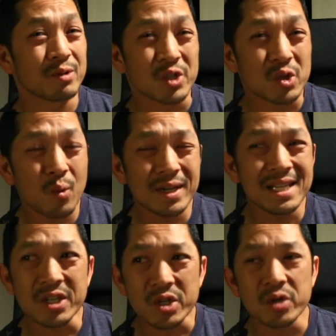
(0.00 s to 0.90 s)
which is
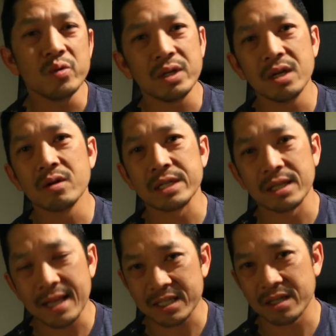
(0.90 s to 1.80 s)
22 years
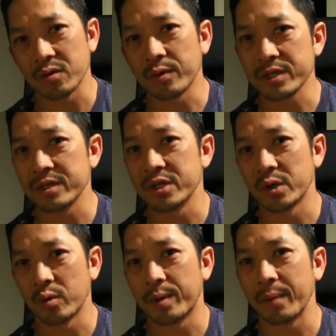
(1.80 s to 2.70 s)
less than the rest of the
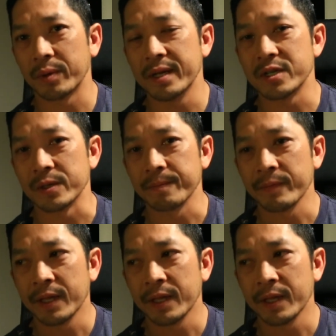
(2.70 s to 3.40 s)
general population.